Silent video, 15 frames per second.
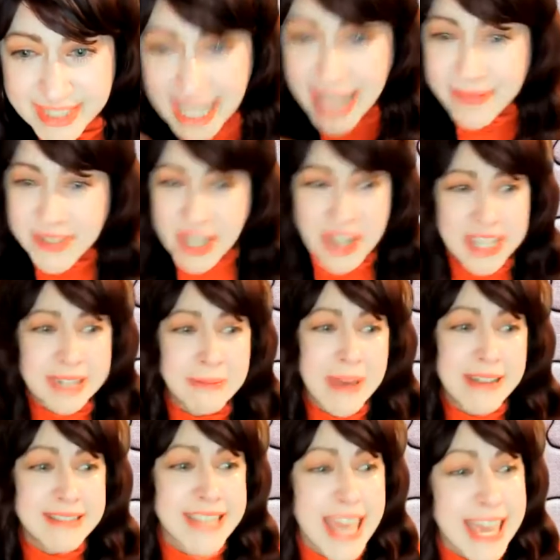I'm talking
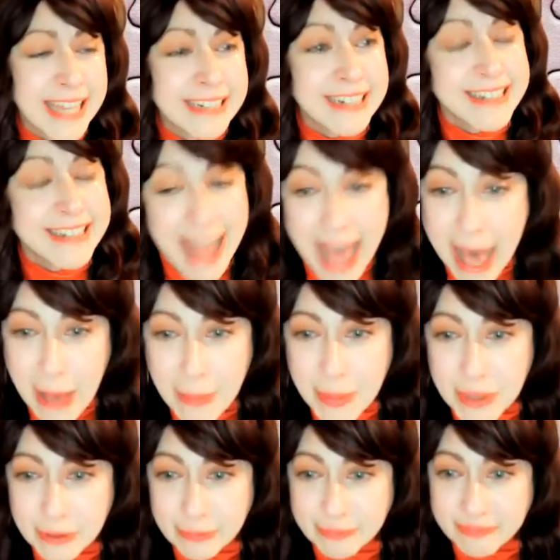about taking a nap.
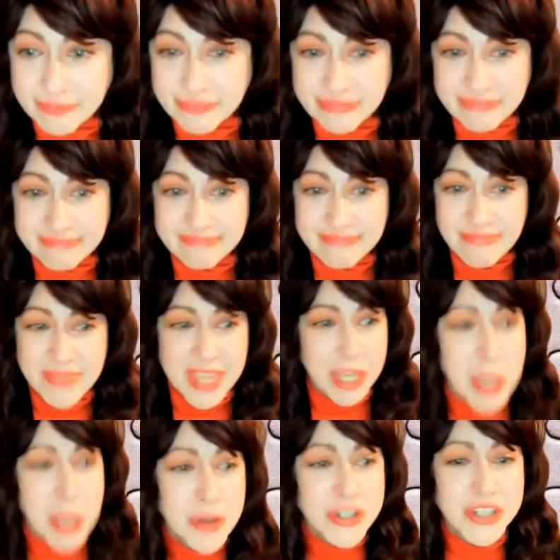
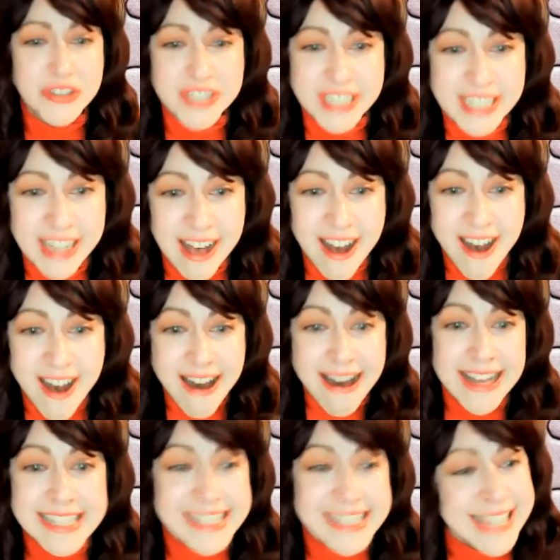Usually
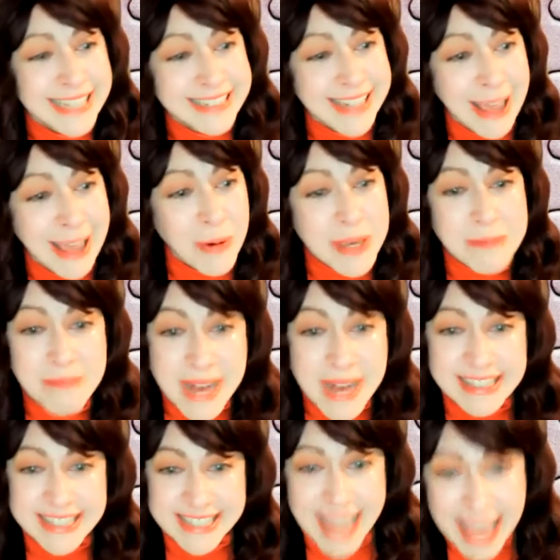on Sunday, we
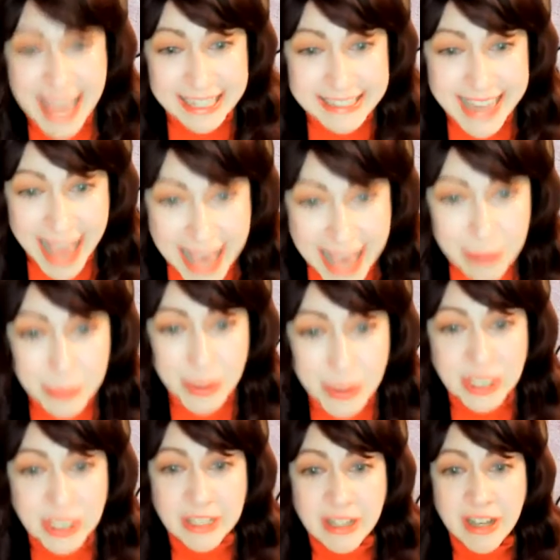must take a nap.
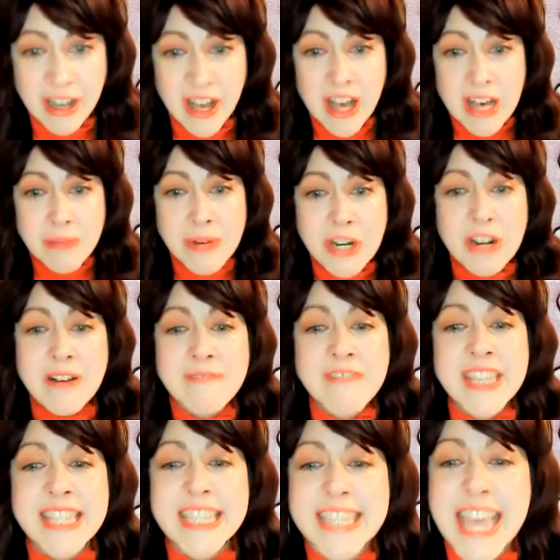But on
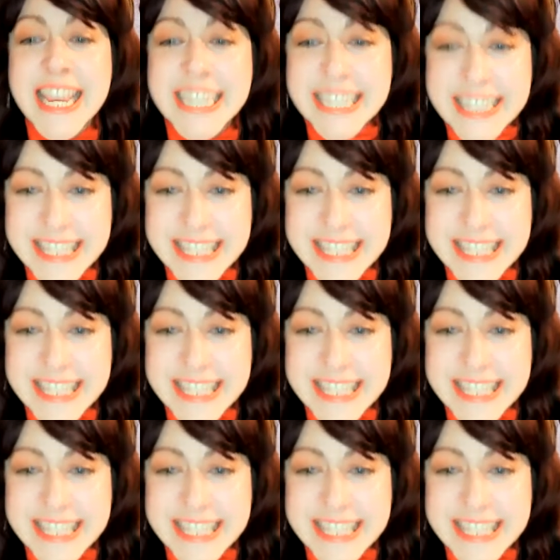Visitation